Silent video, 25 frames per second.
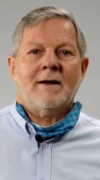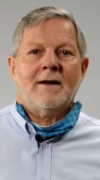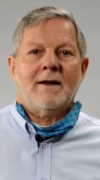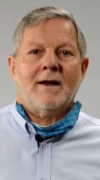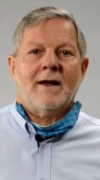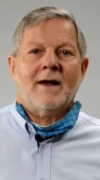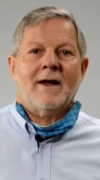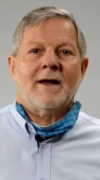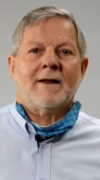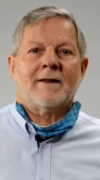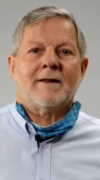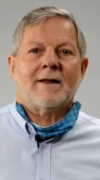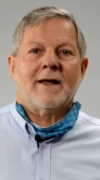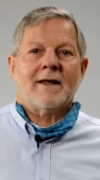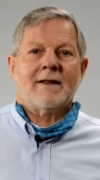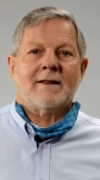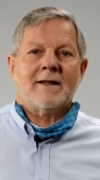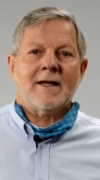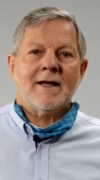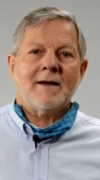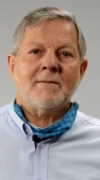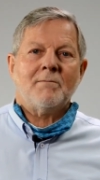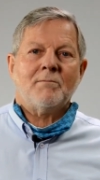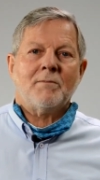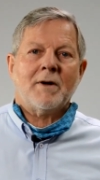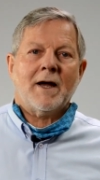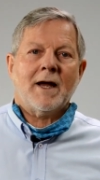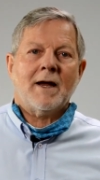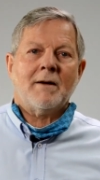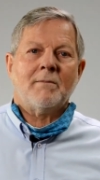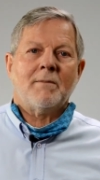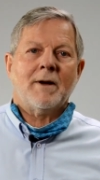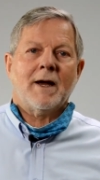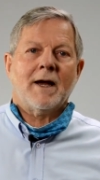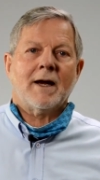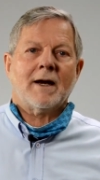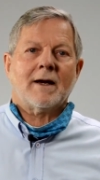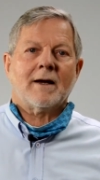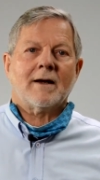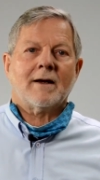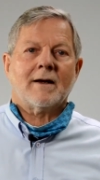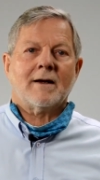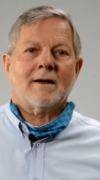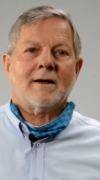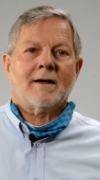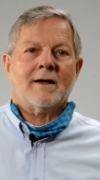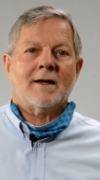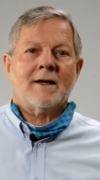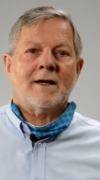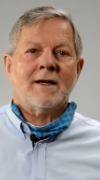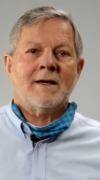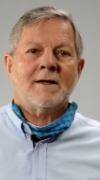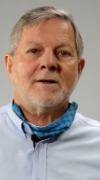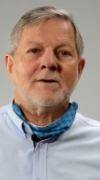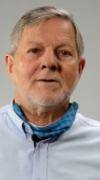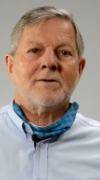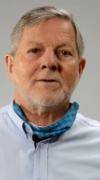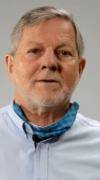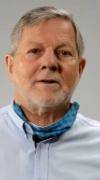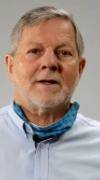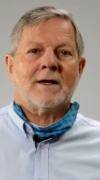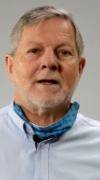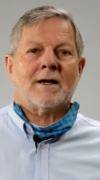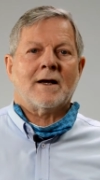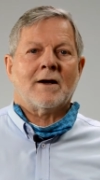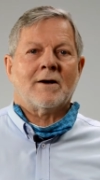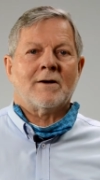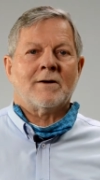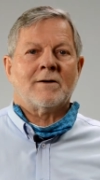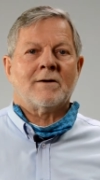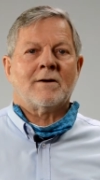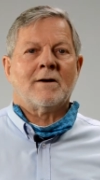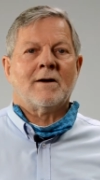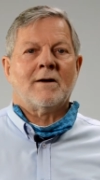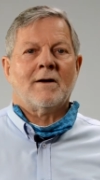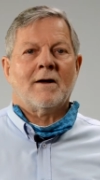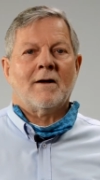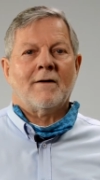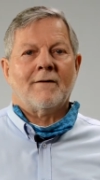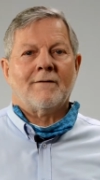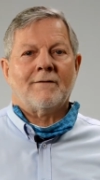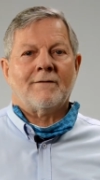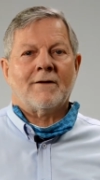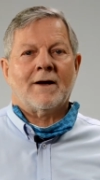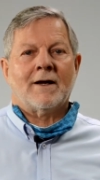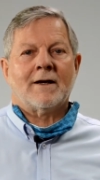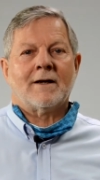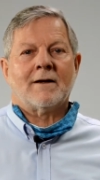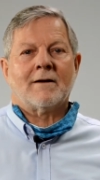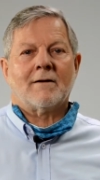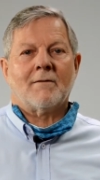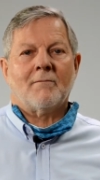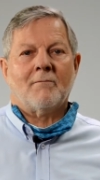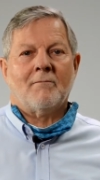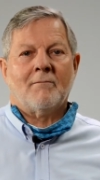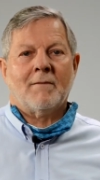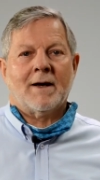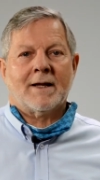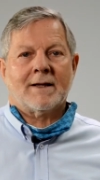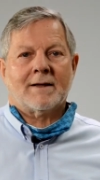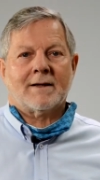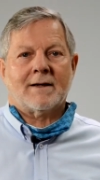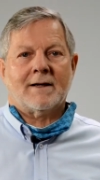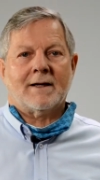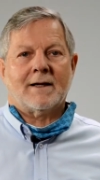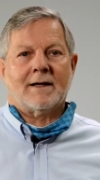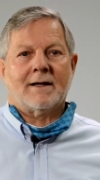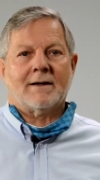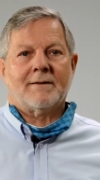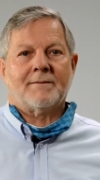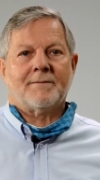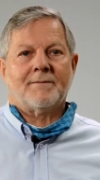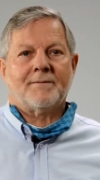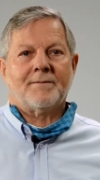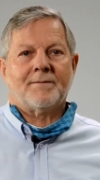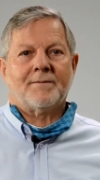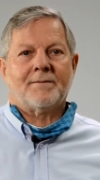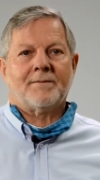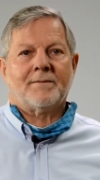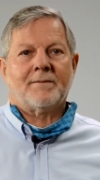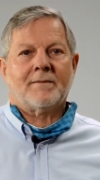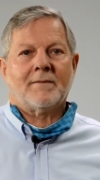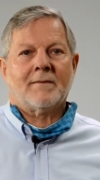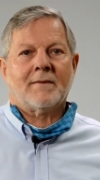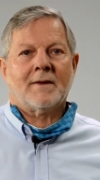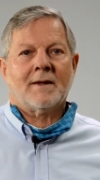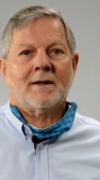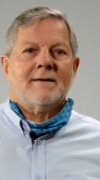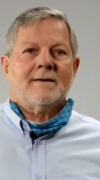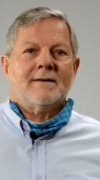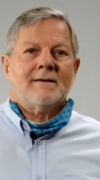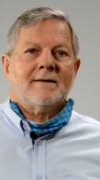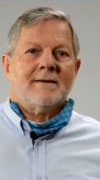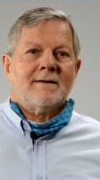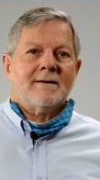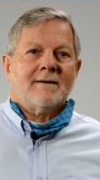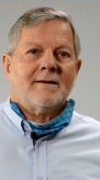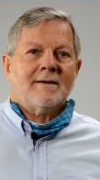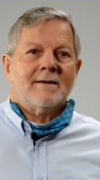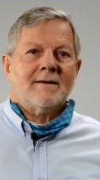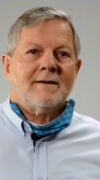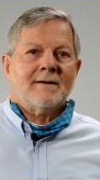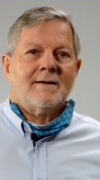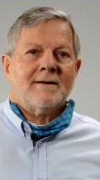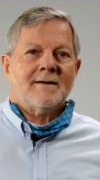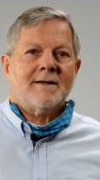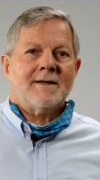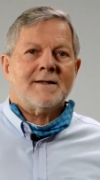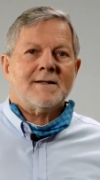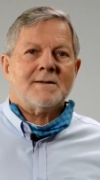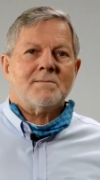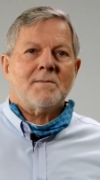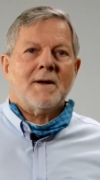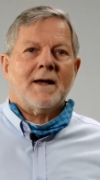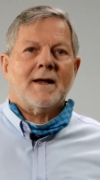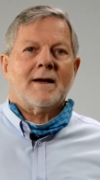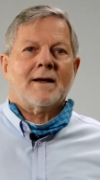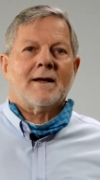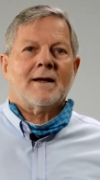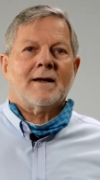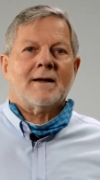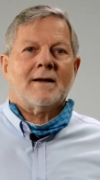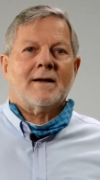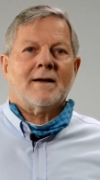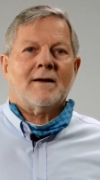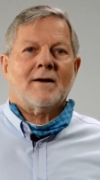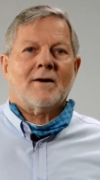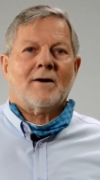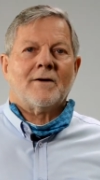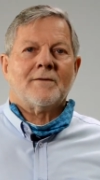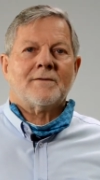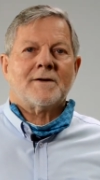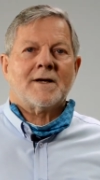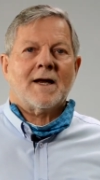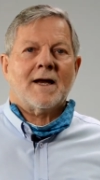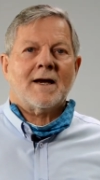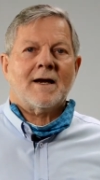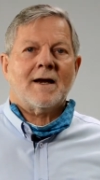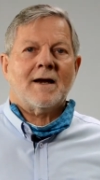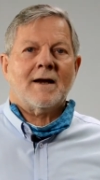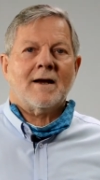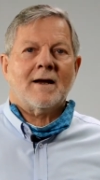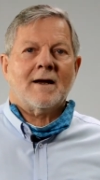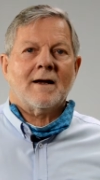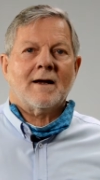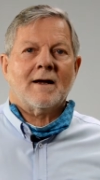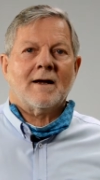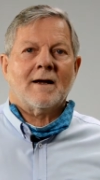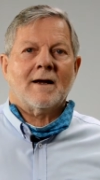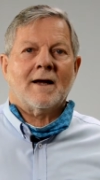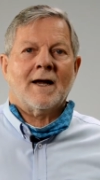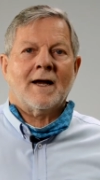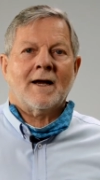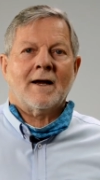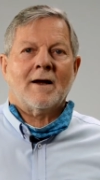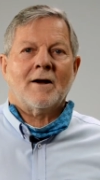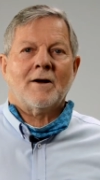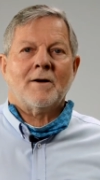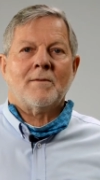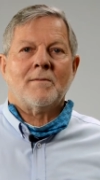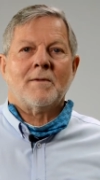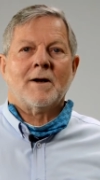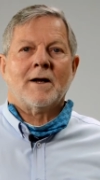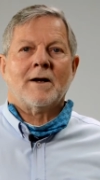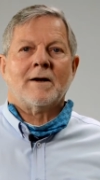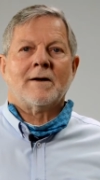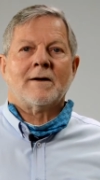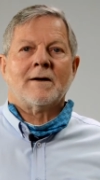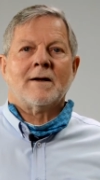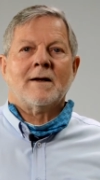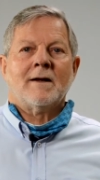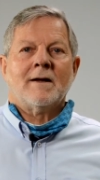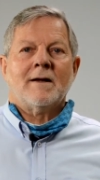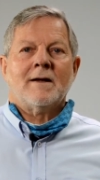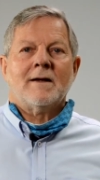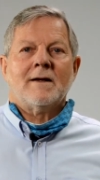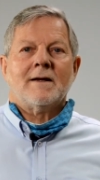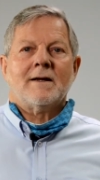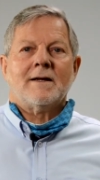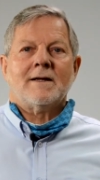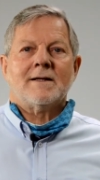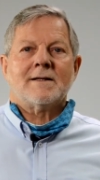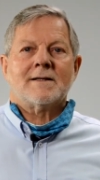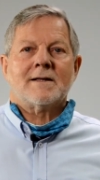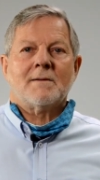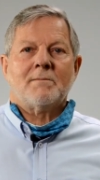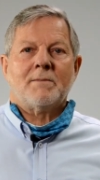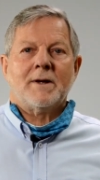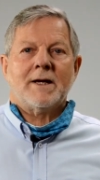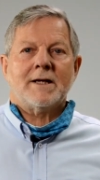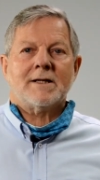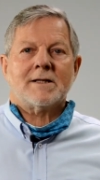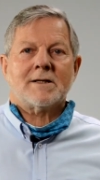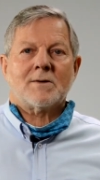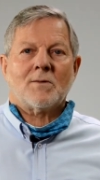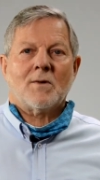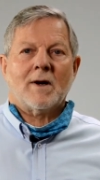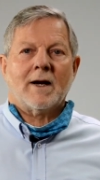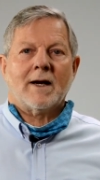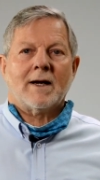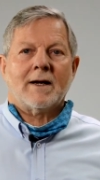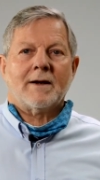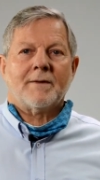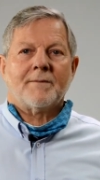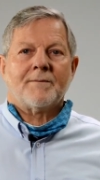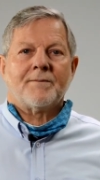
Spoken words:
and they then pay back into their own fund monthly. This manner of taking a home loan is the best way,